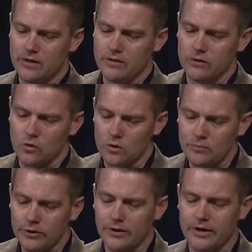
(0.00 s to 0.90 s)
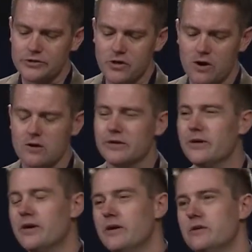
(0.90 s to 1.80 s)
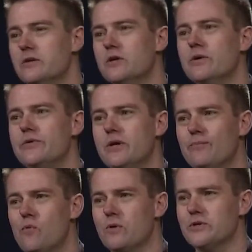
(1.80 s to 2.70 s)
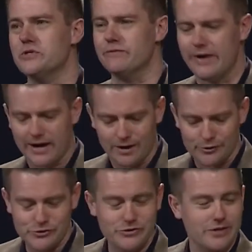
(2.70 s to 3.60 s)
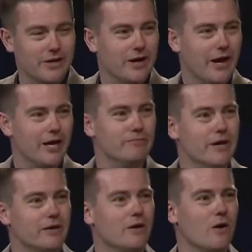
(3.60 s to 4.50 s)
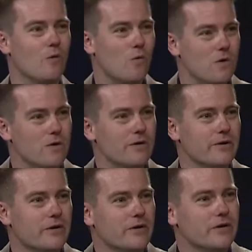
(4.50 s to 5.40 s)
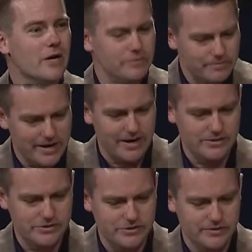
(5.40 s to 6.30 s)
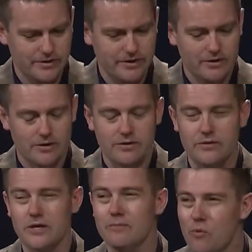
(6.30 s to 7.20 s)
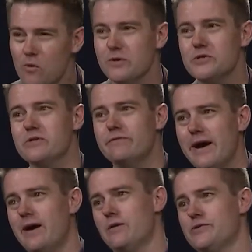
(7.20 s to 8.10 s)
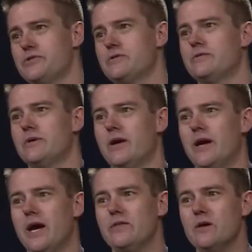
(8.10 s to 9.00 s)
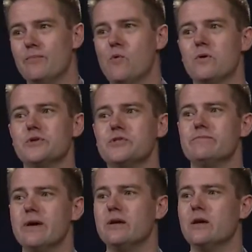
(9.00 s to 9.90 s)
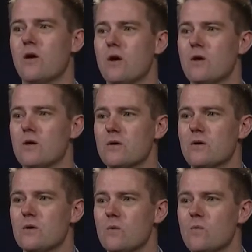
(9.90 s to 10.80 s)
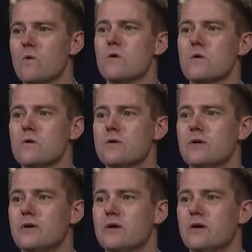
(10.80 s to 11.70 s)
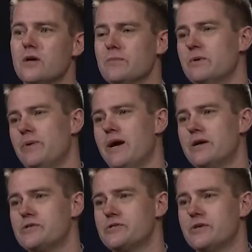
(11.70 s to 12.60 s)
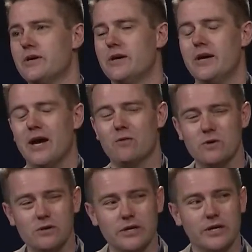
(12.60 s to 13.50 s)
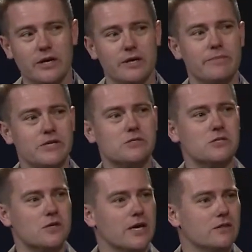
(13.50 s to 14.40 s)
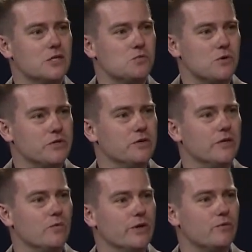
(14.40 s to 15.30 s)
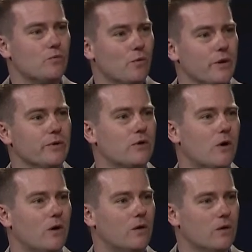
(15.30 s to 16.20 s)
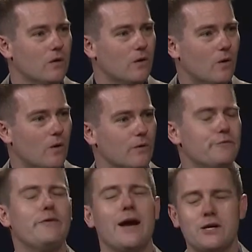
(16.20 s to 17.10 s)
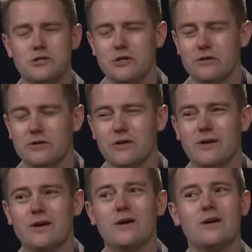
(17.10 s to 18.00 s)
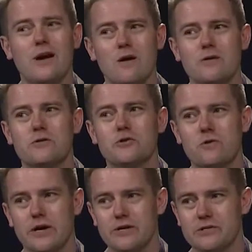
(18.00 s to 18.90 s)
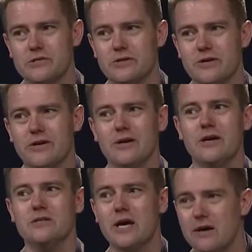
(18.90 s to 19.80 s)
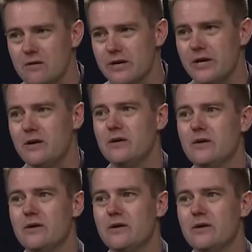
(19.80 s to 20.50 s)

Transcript: the Lord put it on his heart to deal with the importance of vows and making our word come to pass. The importance of vows and the importance of making our word come to pass. And really, in a message like this, we're dealing with what we would call old fashioned character traits integrity,